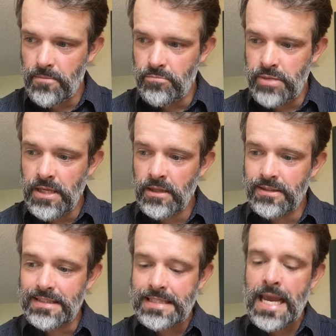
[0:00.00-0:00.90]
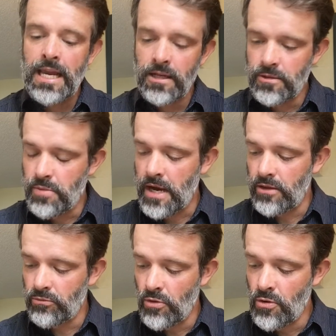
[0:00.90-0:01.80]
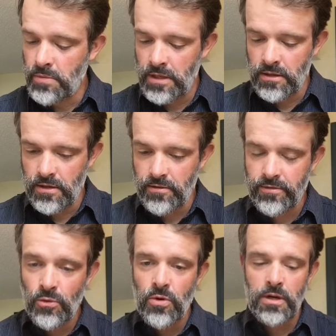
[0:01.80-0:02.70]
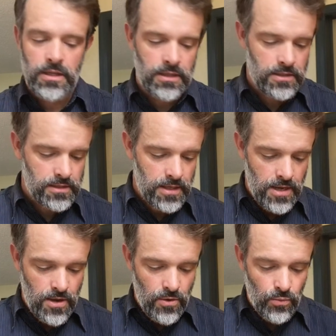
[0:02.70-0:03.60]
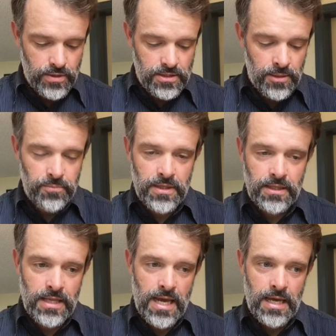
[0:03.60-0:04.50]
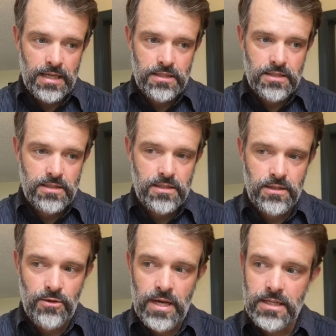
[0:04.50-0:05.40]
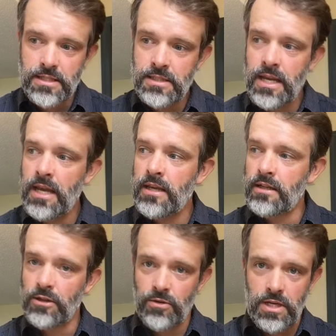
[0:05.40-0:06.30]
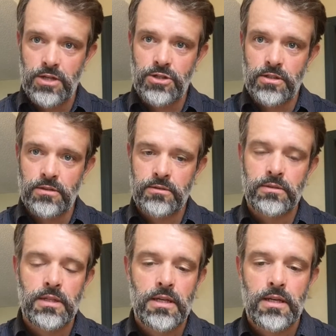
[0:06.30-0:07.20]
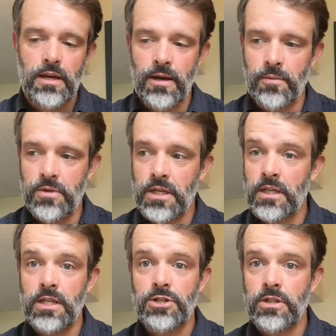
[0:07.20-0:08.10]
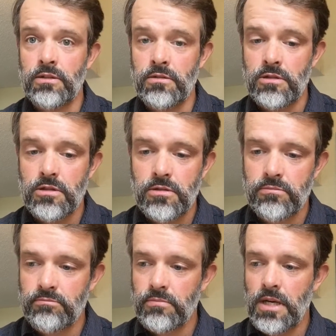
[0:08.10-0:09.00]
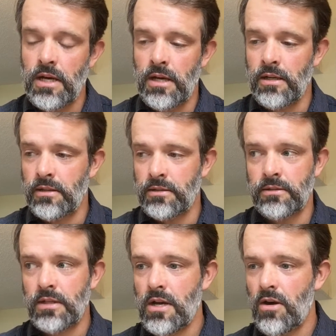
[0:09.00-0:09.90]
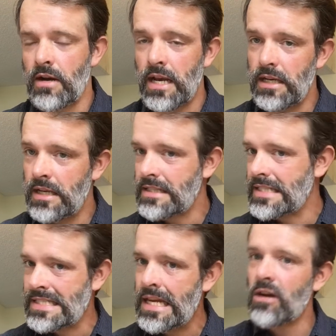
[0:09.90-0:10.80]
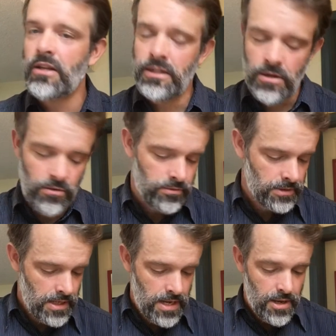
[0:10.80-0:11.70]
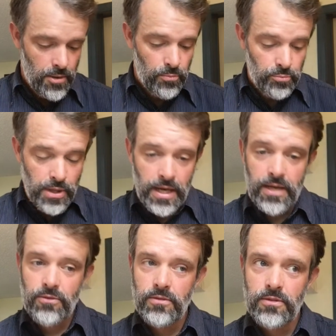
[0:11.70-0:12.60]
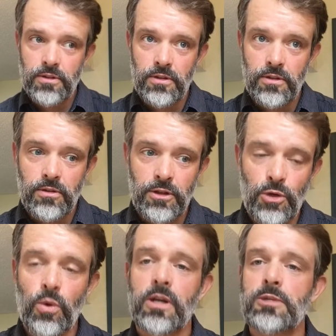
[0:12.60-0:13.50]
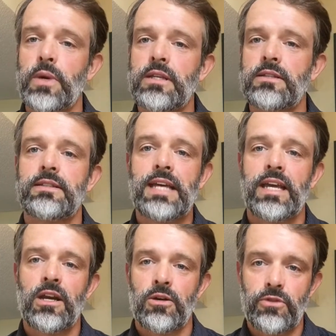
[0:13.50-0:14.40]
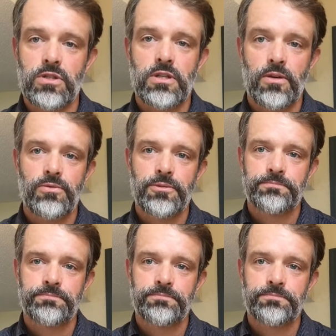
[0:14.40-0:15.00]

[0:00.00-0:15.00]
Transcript: being detained by the Roman authorities was something that you had to stay in a location. The conditions are not necessarily known, but you were expected to take care of yourself.